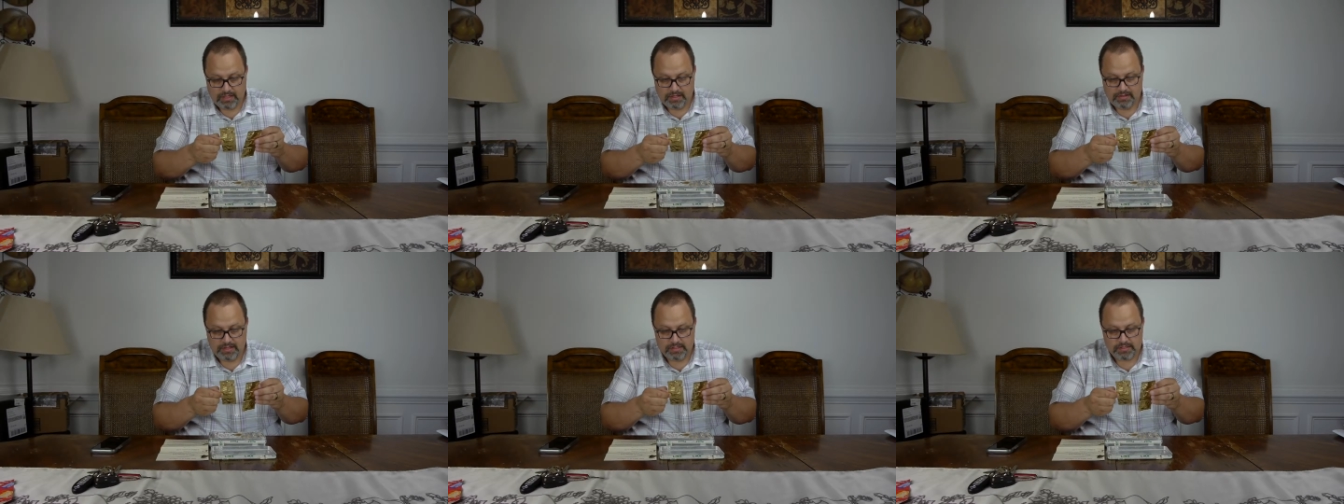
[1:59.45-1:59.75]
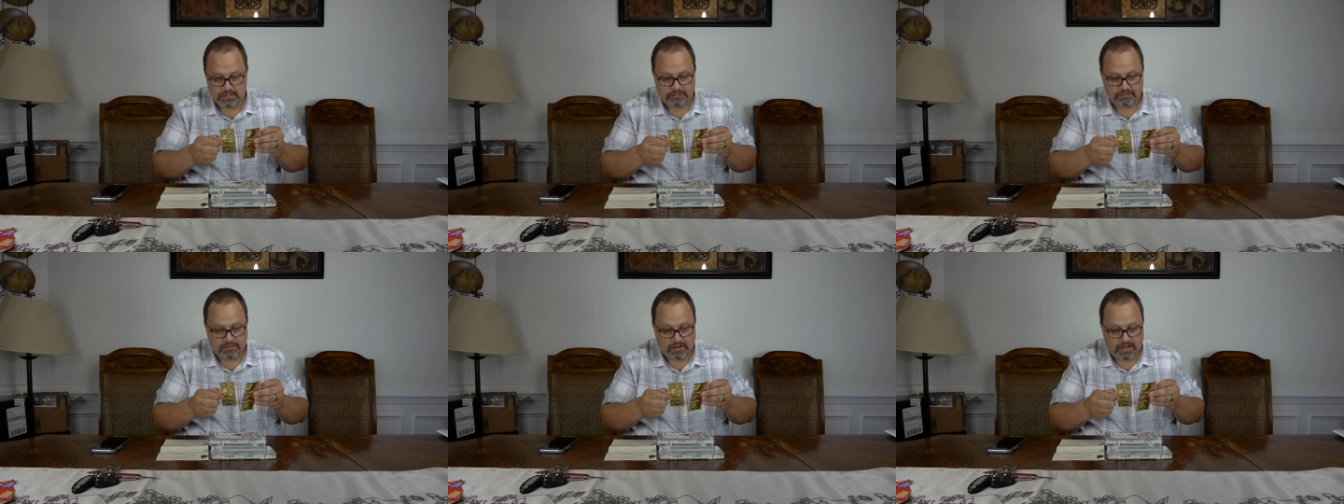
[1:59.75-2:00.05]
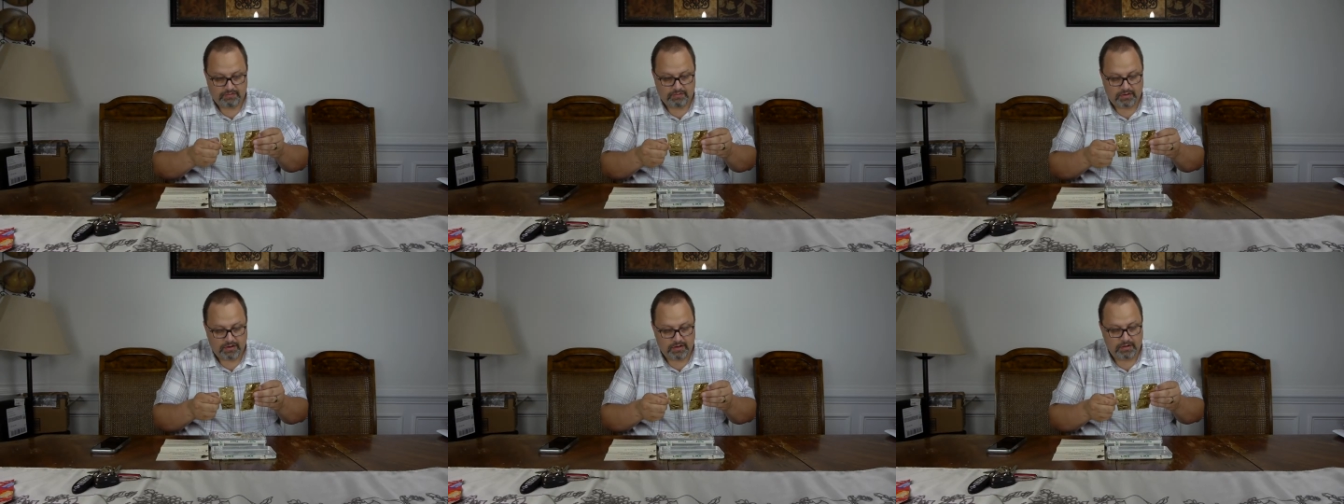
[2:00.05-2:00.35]
These are
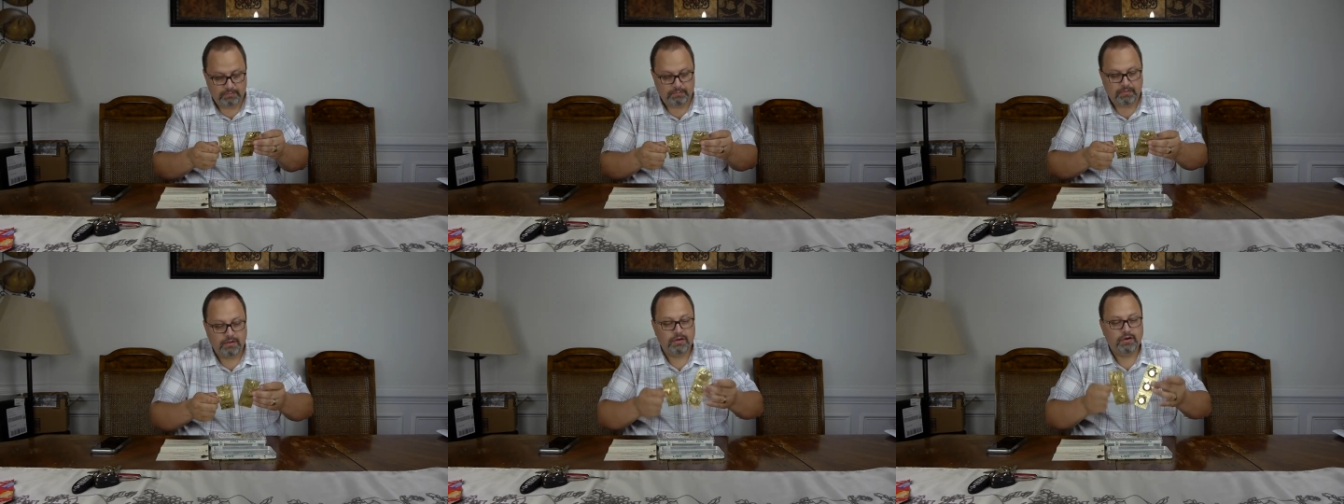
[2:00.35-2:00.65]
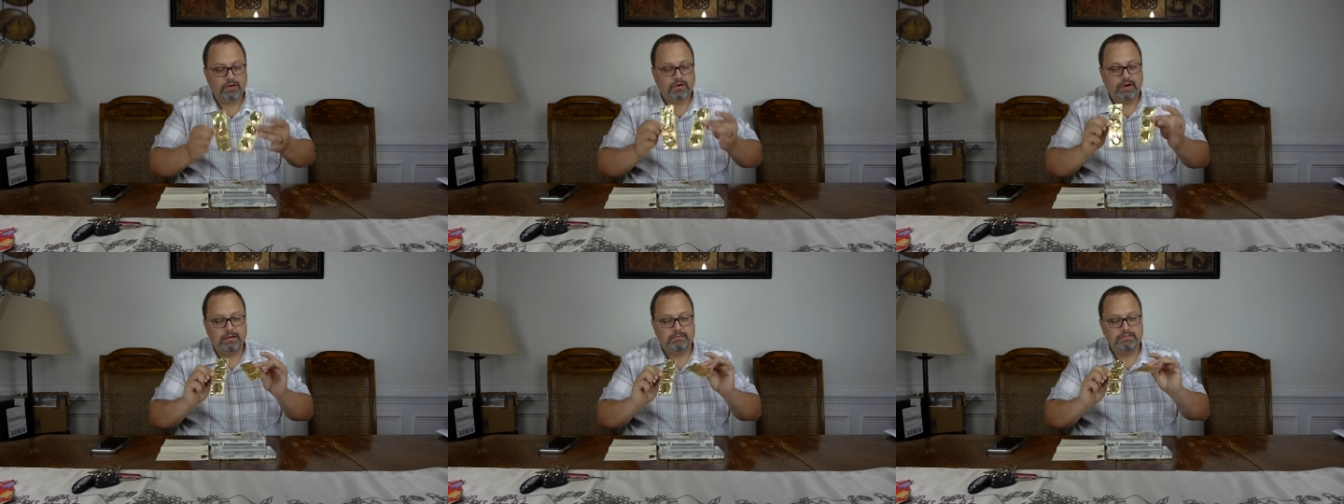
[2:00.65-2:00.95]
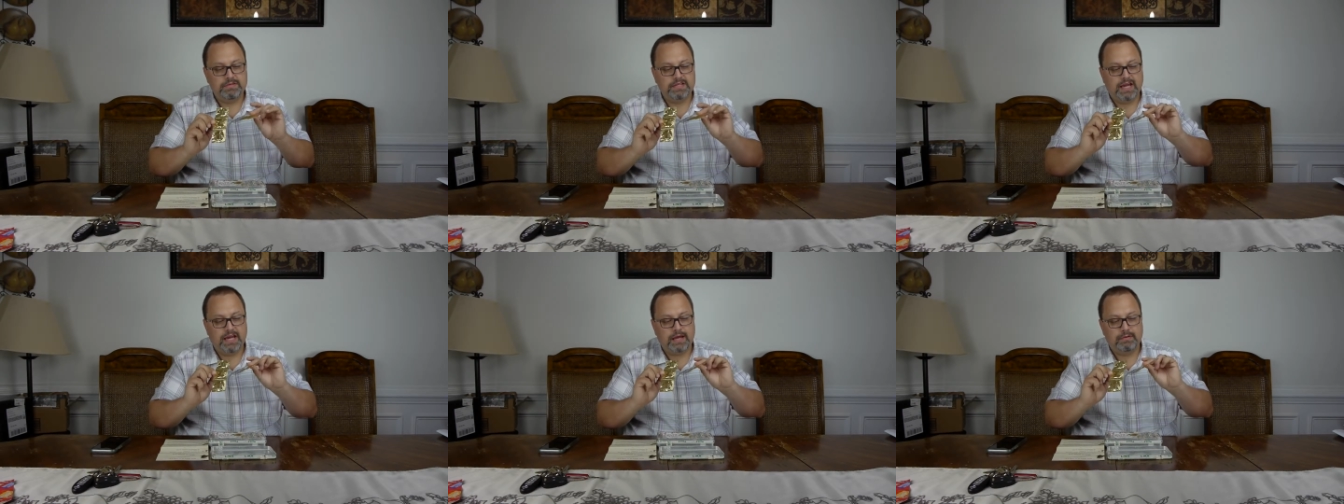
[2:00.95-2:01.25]
500
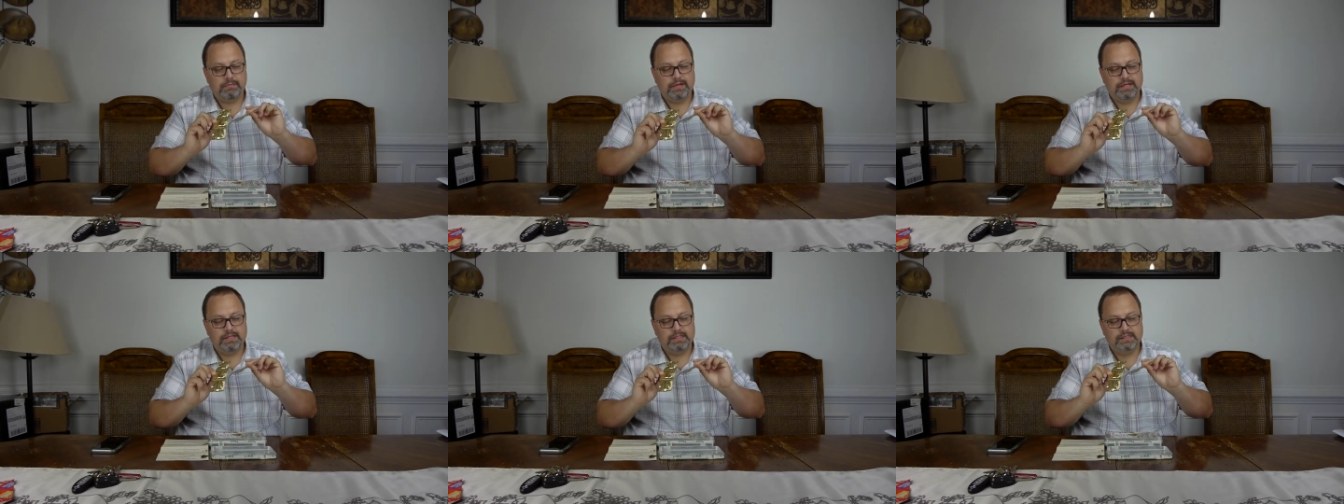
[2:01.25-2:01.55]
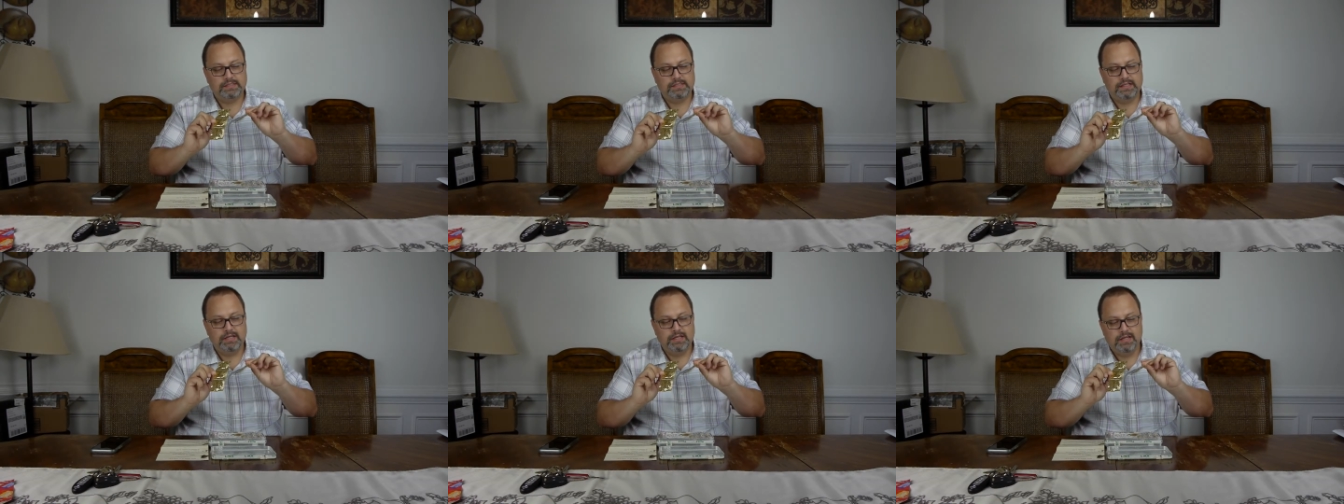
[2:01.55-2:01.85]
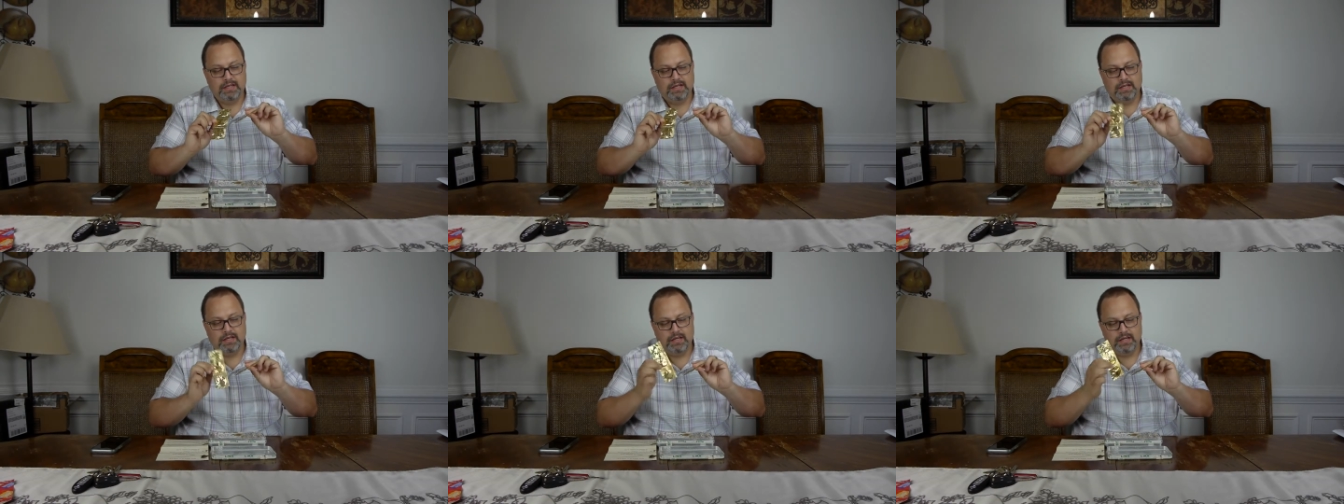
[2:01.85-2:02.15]
milligram tablets.
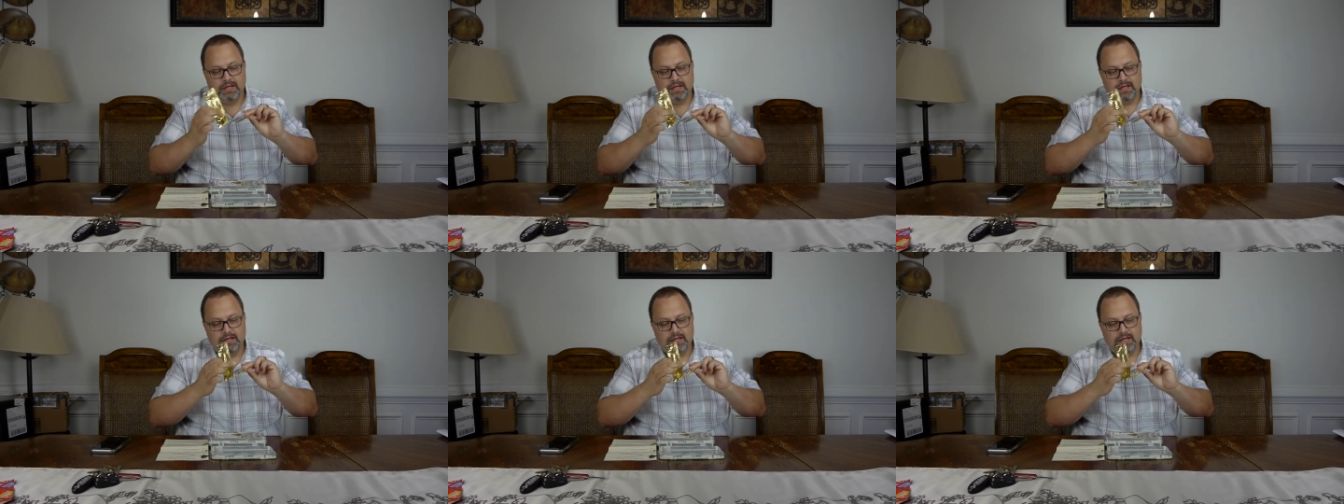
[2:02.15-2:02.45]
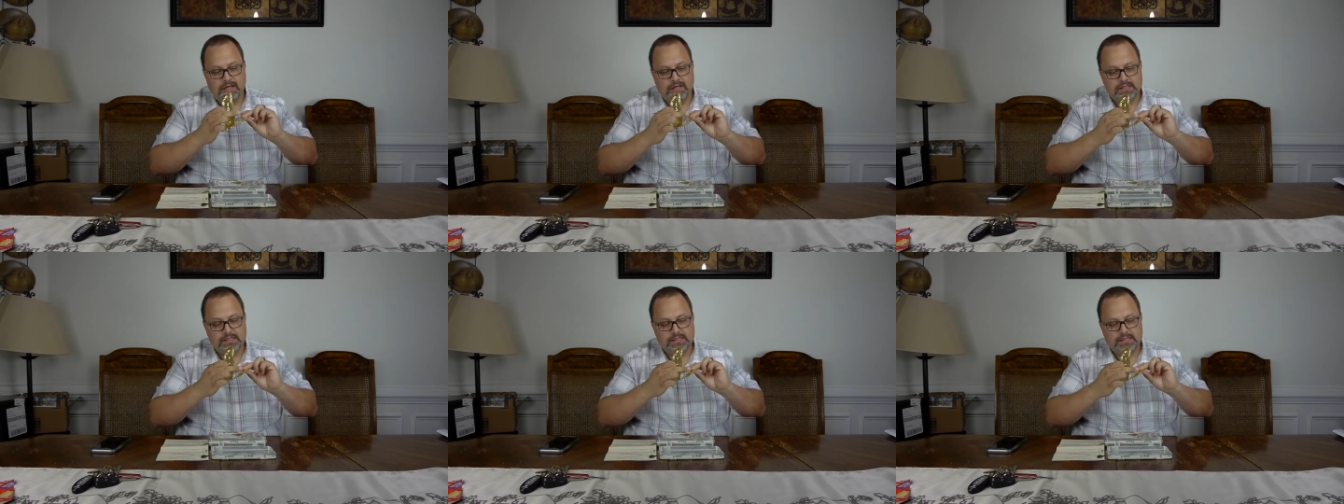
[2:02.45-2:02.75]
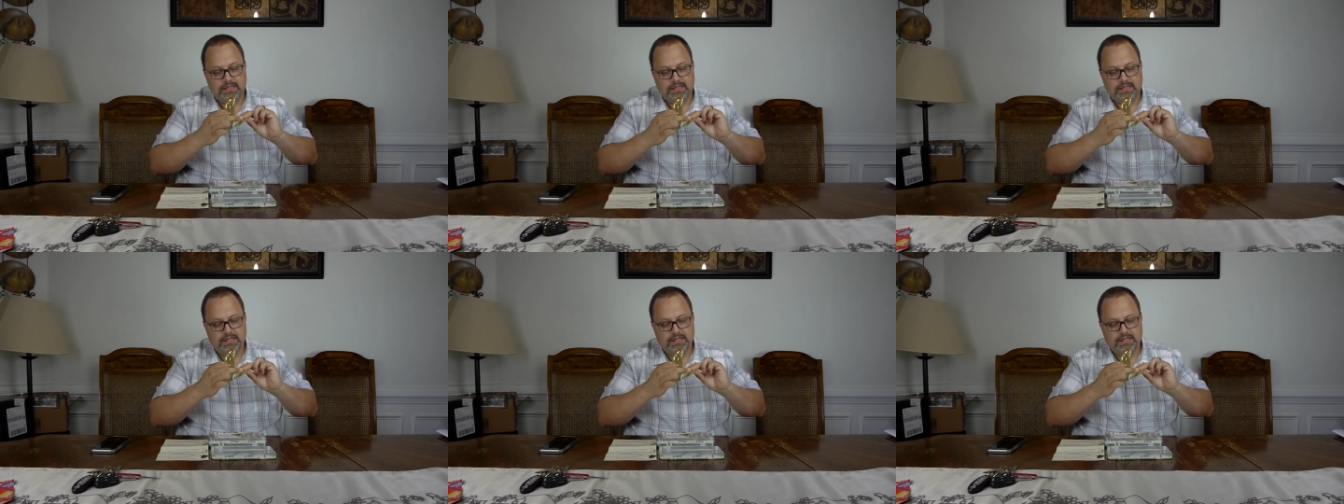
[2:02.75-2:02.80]
Uh, it's